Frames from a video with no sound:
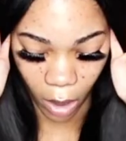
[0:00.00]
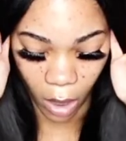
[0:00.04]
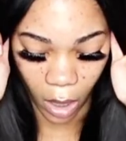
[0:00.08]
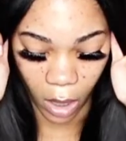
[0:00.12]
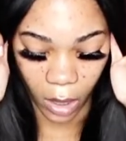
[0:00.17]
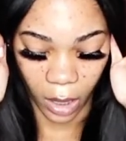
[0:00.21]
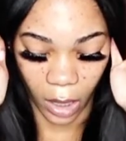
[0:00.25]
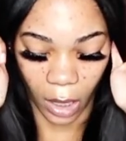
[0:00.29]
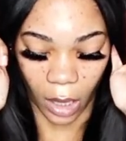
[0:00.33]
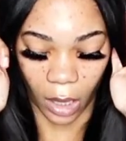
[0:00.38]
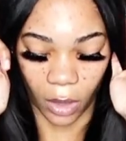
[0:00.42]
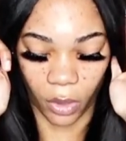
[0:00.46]

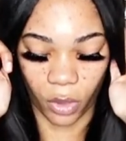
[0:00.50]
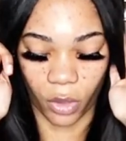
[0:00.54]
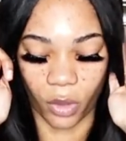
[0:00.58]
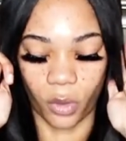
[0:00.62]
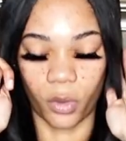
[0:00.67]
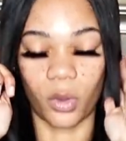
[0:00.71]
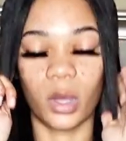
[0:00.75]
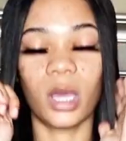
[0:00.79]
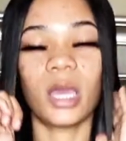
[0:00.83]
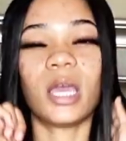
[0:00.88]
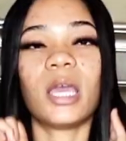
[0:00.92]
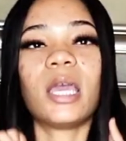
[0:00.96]
yeah. So,
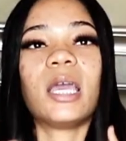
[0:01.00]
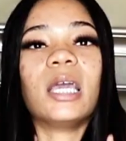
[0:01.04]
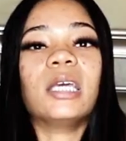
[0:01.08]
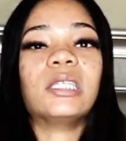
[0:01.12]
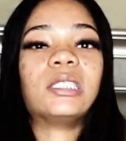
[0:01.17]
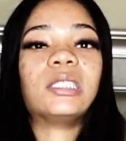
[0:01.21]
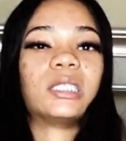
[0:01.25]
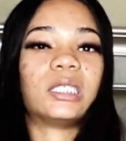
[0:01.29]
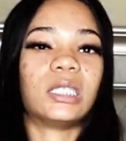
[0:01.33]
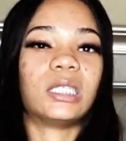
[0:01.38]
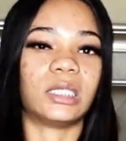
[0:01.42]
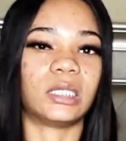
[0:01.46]
it's
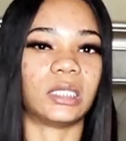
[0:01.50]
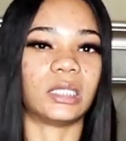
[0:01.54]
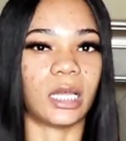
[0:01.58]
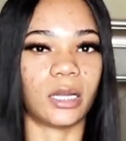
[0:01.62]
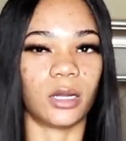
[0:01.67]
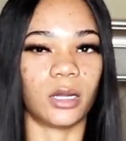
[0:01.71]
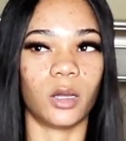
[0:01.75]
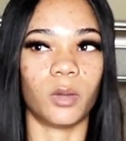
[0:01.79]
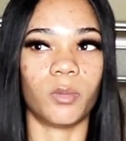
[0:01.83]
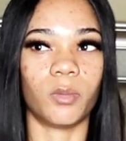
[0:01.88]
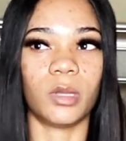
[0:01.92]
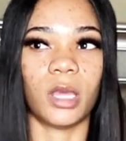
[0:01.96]
a good
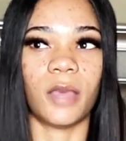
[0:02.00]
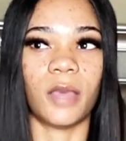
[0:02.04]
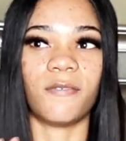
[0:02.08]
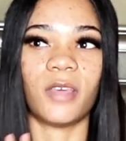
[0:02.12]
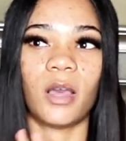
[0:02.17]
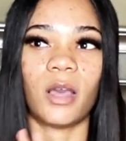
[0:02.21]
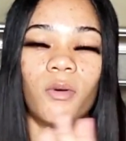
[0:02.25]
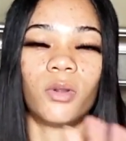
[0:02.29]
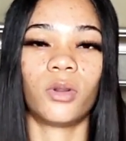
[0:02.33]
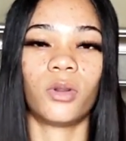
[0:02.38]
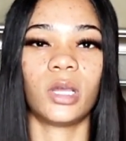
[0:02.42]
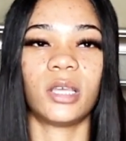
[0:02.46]
setup. If y'all
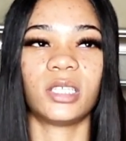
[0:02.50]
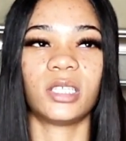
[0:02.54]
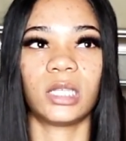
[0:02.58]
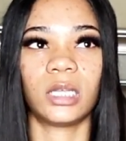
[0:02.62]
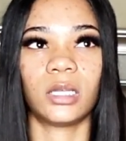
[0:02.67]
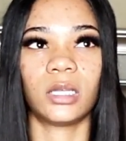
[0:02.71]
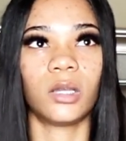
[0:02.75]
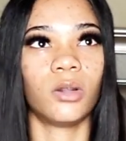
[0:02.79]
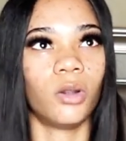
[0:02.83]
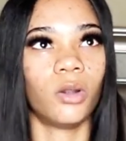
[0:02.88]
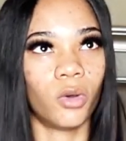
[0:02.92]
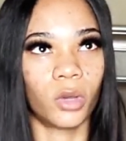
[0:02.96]
want to, it's
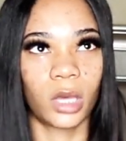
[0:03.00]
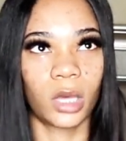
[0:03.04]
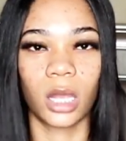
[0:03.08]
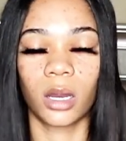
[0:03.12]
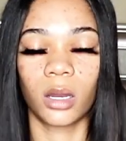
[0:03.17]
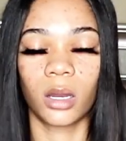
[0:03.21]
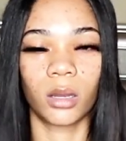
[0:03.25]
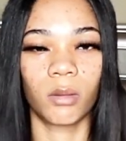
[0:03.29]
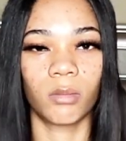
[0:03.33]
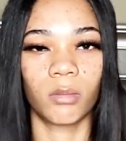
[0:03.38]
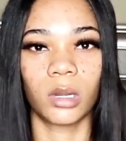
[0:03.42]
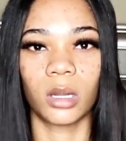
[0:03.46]
located
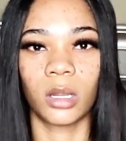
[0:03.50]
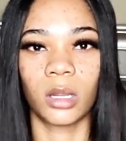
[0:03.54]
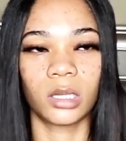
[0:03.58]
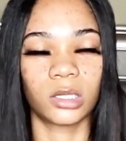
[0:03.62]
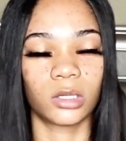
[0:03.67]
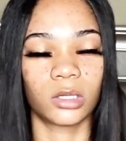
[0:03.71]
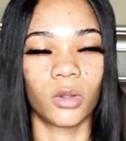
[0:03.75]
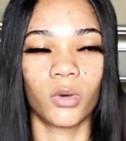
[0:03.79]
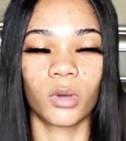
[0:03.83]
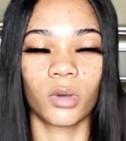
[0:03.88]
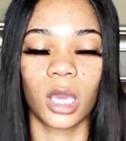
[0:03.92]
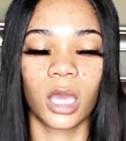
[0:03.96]

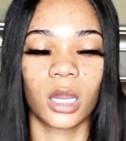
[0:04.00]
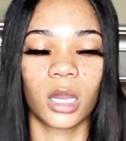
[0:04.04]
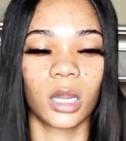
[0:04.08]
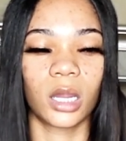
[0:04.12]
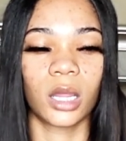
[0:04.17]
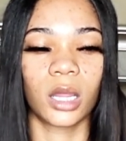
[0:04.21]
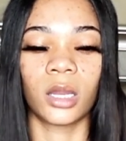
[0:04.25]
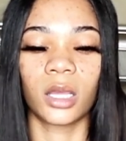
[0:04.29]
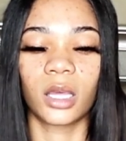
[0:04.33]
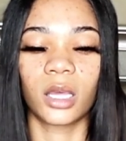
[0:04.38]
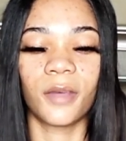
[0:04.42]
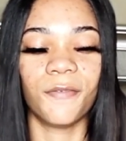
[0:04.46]

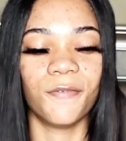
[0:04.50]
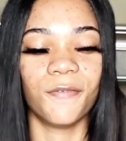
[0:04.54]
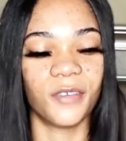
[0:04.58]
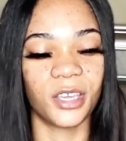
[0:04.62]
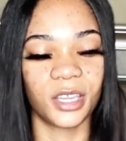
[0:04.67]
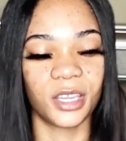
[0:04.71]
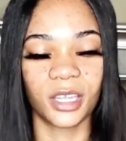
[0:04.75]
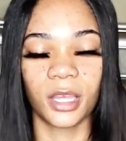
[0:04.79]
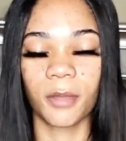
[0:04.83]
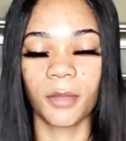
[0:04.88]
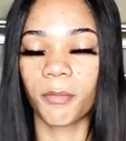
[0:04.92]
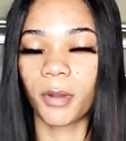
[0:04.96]
in a
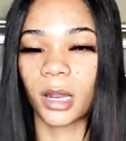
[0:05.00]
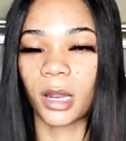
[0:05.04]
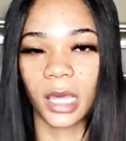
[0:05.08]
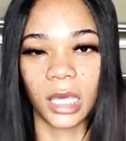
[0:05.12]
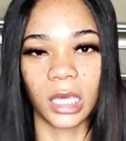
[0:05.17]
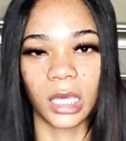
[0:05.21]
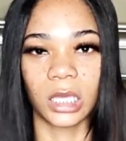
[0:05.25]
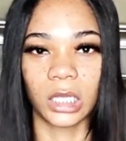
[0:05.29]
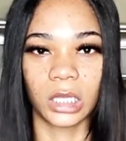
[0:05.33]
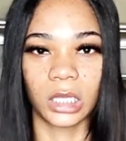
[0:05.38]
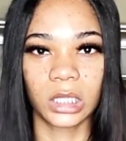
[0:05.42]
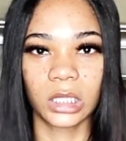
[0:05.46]
convenient
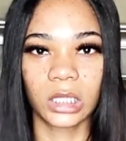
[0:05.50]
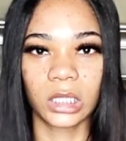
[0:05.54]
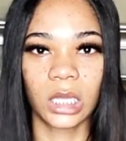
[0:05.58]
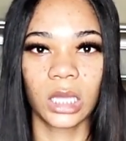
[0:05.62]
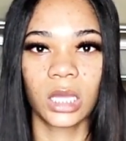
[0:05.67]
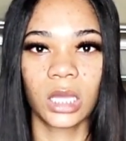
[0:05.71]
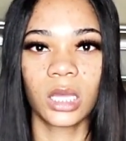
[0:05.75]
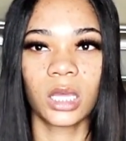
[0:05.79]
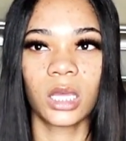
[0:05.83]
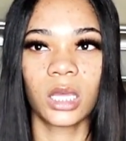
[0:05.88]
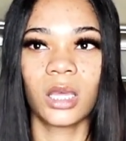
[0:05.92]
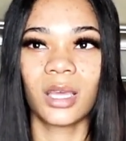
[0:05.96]
place.
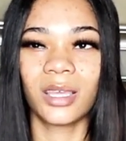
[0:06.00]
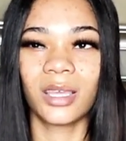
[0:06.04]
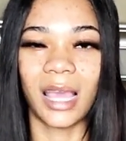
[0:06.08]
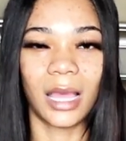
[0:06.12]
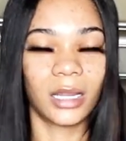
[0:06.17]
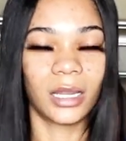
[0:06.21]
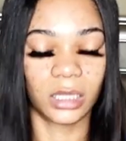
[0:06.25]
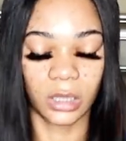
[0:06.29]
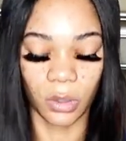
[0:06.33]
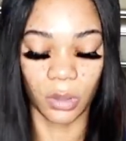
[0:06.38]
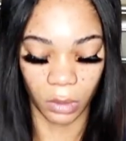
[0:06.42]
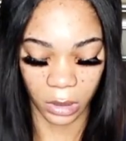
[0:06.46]
Y'all
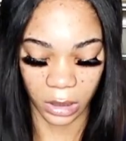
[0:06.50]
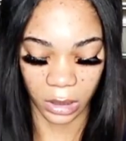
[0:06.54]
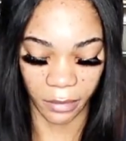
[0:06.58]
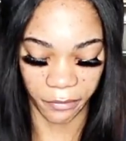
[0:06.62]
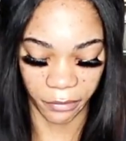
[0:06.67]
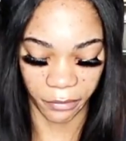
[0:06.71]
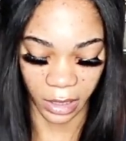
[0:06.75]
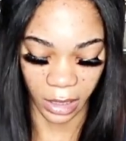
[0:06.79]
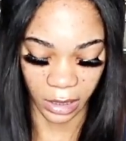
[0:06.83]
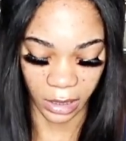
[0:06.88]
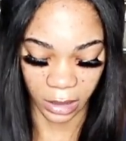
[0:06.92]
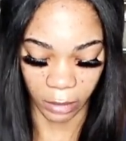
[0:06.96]
just go see for
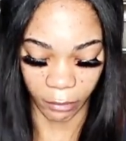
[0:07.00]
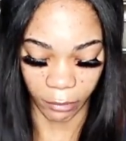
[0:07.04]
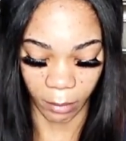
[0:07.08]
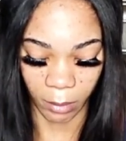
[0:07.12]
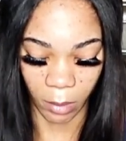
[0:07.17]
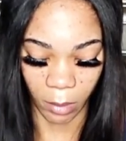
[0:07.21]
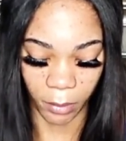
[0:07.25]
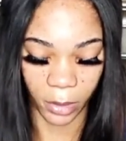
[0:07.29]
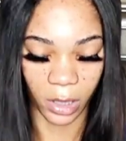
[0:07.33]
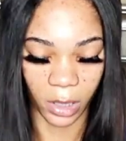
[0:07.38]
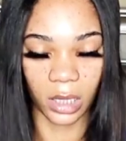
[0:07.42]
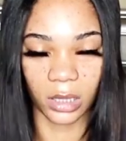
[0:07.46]
yourself. I'm going
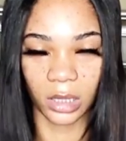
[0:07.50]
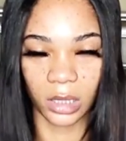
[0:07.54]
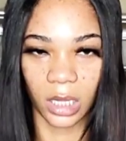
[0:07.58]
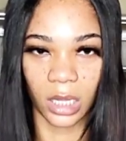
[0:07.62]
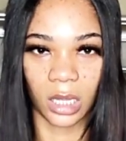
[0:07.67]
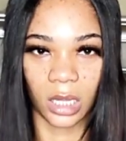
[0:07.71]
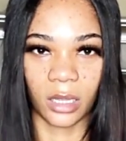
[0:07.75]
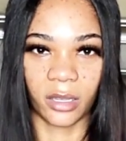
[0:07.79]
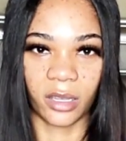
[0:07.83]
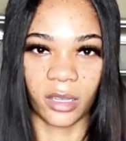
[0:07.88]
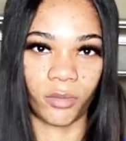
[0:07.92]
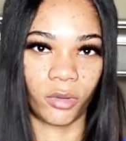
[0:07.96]
to put it
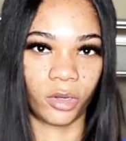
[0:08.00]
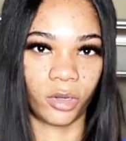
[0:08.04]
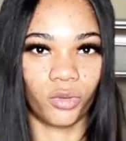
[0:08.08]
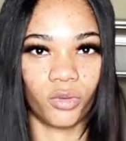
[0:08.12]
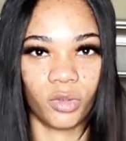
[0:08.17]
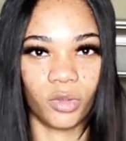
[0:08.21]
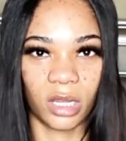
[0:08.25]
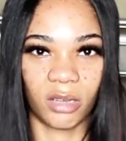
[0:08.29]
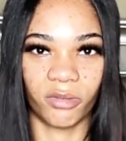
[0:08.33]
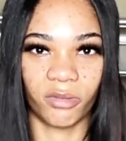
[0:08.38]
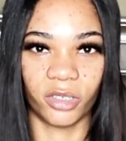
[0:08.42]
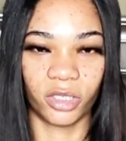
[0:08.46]
there. Y'all want to do
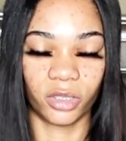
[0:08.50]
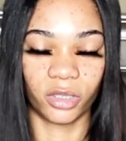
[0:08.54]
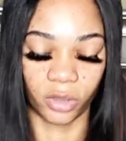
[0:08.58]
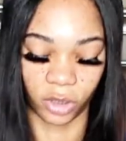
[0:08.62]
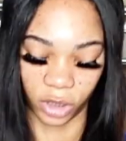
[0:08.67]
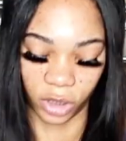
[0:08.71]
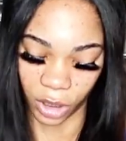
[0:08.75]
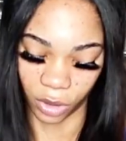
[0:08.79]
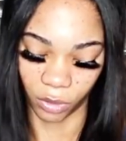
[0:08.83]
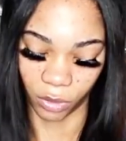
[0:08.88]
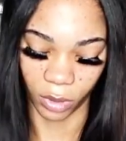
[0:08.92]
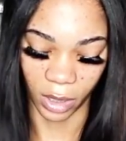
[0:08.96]
y'all research.
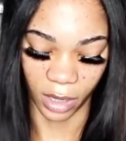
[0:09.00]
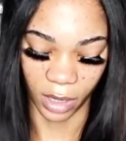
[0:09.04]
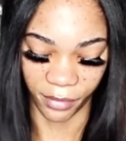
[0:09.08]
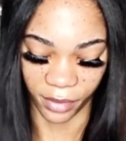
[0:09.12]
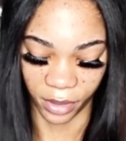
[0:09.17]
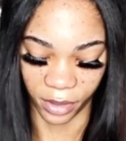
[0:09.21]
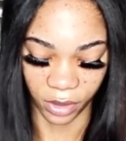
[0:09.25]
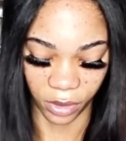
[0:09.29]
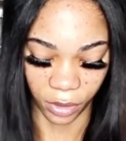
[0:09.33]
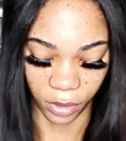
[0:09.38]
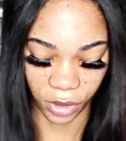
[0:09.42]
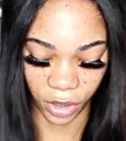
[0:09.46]
I do y'all
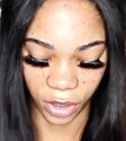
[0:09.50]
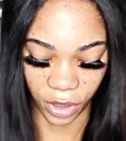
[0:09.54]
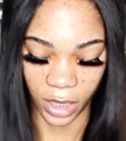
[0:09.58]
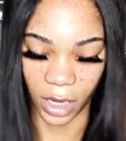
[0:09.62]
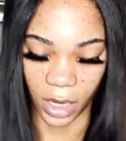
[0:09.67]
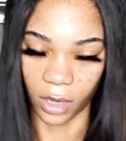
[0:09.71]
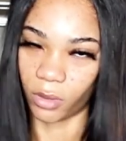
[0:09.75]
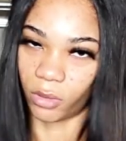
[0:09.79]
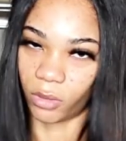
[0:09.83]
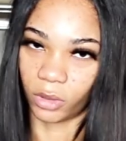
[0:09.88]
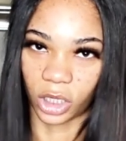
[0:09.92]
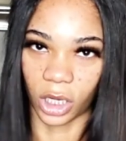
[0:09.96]
research. And y'all
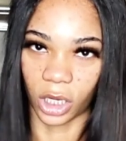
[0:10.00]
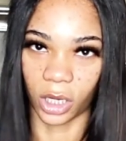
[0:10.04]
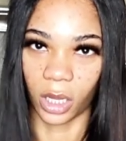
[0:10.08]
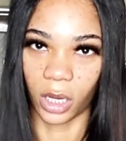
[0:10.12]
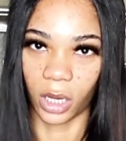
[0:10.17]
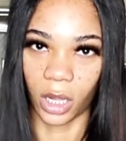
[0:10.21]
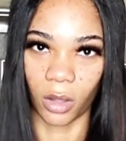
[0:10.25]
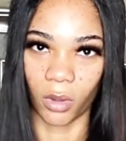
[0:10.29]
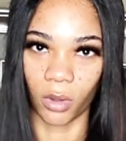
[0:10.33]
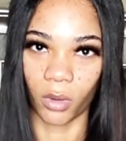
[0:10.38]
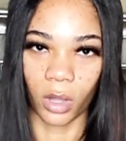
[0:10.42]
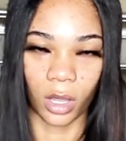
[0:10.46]
go check it
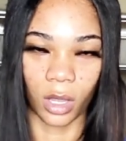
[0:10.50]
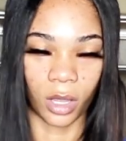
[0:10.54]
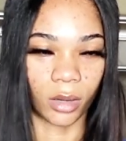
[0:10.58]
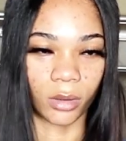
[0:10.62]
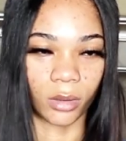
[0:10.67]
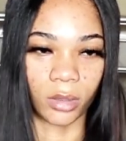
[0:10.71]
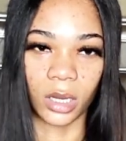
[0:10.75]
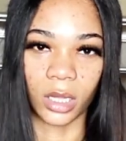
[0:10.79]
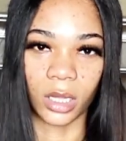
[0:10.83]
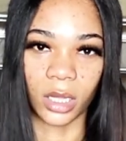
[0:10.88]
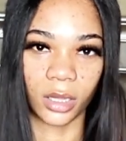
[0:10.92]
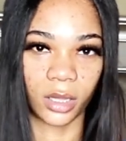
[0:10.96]
out. And
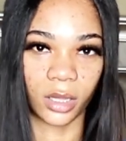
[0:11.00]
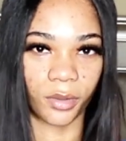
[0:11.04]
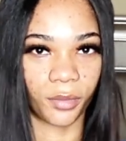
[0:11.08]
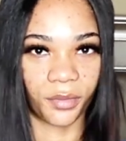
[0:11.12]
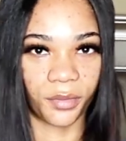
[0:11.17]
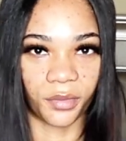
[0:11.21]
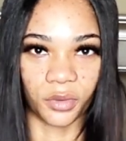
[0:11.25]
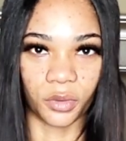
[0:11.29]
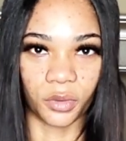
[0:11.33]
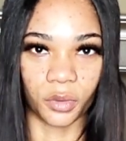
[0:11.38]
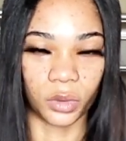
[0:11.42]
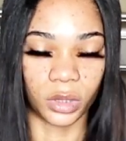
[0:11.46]
look at the
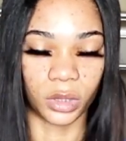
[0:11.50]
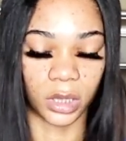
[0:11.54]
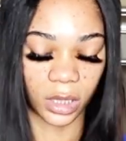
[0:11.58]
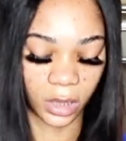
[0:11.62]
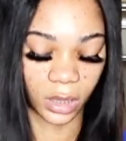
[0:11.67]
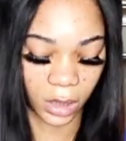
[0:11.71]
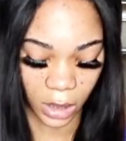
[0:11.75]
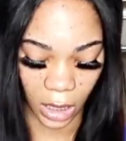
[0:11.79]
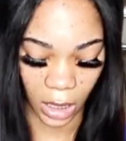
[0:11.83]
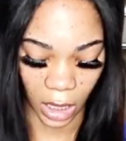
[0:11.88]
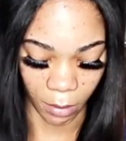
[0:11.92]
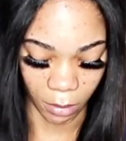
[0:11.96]
reviews. Look at the
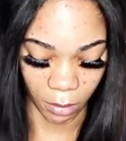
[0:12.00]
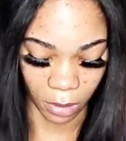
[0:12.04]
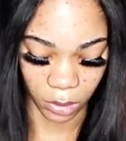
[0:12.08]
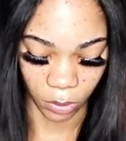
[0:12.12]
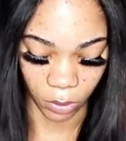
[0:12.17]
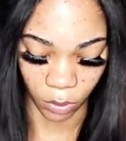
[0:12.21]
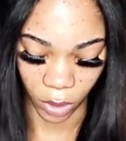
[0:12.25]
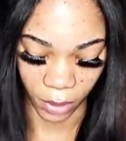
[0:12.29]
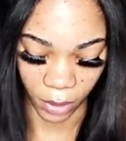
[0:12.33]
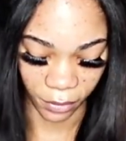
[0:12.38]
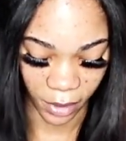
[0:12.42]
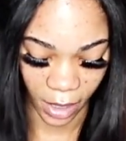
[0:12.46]
comments.
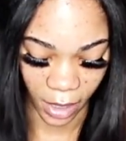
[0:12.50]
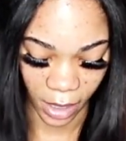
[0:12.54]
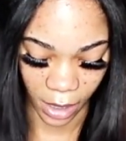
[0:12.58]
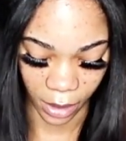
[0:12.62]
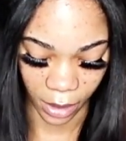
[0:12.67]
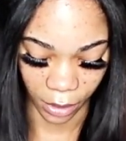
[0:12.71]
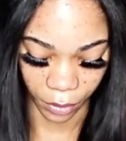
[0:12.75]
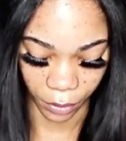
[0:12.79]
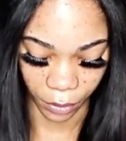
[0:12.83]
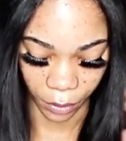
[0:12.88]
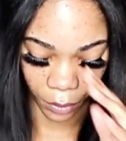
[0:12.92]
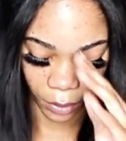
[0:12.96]
Whatever y'all got
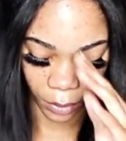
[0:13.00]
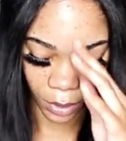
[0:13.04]
to do.